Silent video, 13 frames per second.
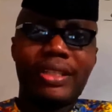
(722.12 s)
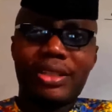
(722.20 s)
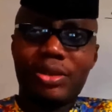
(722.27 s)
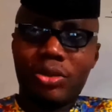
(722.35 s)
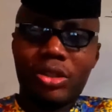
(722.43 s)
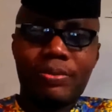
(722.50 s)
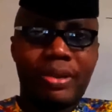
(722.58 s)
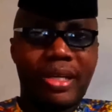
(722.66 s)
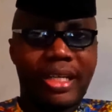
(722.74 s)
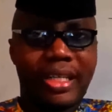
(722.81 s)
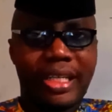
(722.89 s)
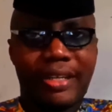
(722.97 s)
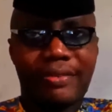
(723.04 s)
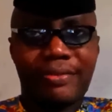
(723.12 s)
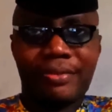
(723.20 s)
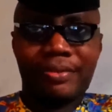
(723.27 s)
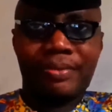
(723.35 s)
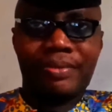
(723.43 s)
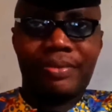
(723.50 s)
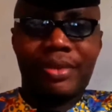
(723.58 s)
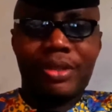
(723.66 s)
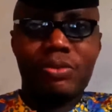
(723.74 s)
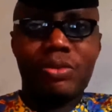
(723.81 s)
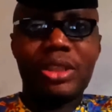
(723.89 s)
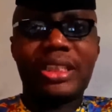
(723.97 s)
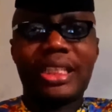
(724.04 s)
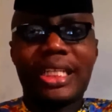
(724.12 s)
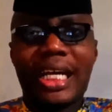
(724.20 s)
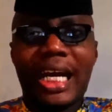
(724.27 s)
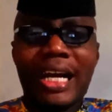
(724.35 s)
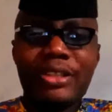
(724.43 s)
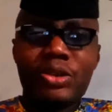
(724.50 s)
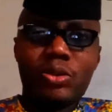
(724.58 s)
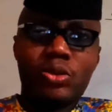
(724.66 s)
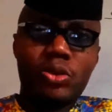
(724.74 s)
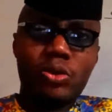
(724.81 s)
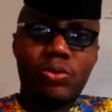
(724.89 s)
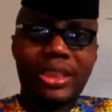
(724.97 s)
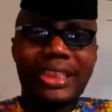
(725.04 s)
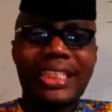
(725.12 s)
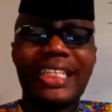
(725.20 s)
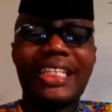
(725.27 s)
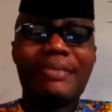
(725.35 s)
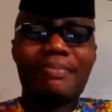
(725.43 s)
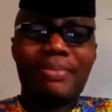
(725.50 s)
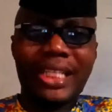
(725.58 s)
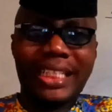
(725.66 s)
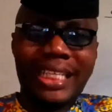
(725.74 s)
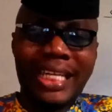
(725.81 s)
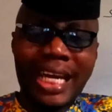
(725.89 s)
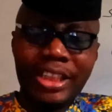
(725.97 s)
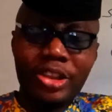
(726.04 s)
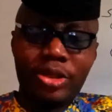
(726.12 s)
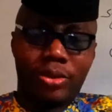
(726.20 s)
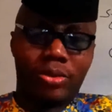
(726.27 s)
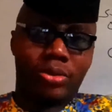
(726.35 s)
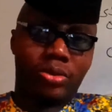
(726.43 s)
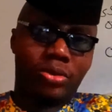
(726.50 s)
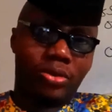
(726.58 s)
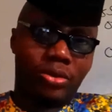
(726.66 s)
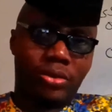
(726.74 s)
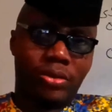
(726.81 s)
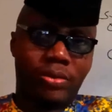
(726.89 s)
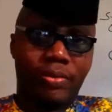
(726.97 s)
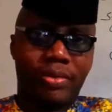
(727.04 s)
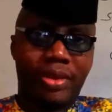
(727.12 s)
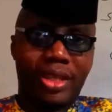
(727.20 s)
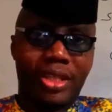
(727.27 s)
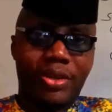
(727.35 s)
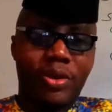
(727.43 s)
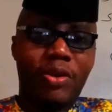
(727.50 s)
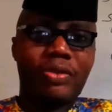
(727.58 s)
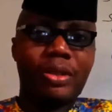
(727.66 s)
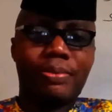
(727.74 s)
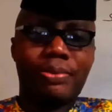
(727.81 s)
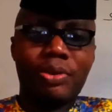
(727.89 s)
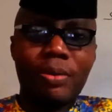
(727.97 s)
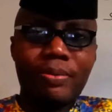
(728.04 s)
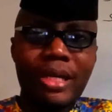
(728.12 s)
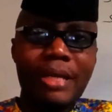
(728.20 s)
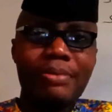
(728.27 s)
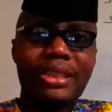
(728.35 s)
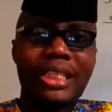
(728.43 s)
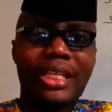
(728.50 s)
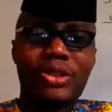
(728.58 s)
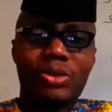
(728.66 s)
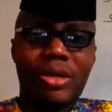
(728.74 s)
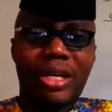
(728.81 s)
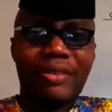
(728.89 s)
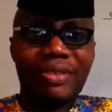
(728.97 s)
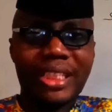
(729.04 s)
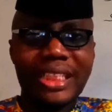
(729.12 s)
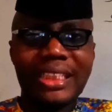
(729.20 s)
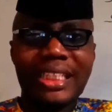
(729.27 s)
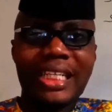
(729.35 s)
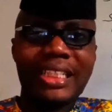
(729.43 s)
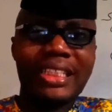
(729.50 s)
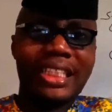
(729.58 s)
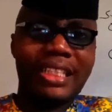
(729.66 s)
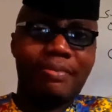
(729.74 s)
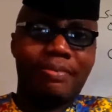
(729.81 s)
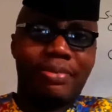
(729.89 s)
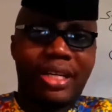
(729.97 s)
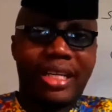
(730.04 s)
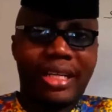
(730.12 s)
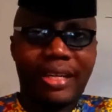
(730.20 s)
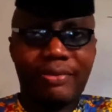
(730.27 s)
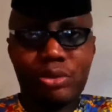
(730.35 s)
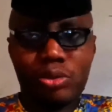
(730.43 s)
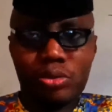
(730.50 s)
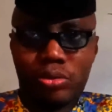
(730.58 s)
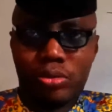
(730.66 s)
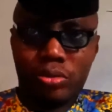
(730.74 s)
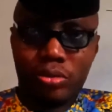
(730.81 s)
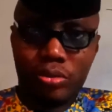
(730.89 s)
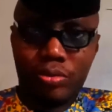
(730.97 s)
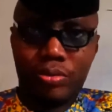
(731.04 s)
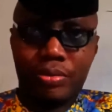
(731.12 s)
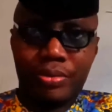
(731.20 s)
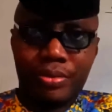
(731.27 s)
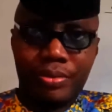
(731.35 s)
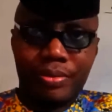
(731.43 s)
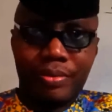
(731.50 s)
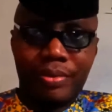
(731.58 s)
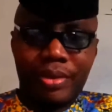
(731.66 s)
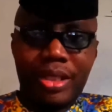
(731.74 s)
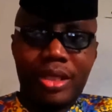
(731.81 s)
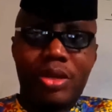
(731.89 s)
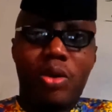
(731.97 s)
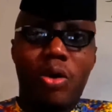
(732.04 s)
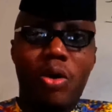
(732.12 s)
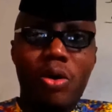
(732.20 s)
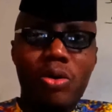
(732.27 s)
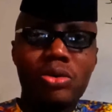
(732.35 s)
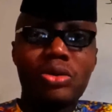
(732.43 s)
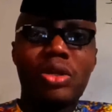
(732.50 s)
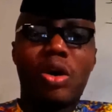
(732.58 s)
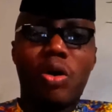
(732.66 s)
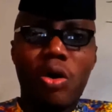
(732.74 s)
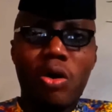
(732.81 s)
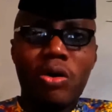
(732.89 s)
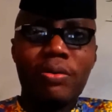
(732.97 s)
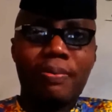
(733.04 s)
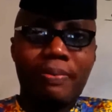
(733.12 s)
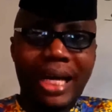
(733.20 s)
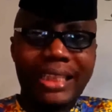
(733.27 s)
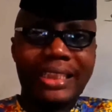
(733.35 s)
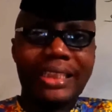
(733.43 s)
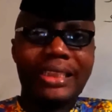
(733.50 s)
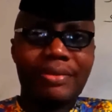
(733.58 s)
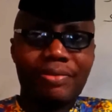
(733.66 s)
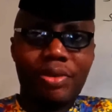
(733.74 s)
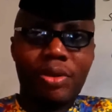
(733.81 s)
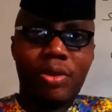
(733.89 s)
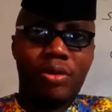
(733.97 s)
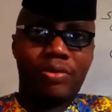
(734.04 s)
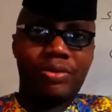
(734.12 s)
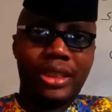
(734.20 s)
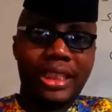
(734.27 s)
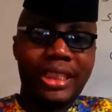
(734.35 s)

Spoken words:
third paragraph, which has to do with the implication of the problems that you have listed in paragraph 2 on all parties involved. In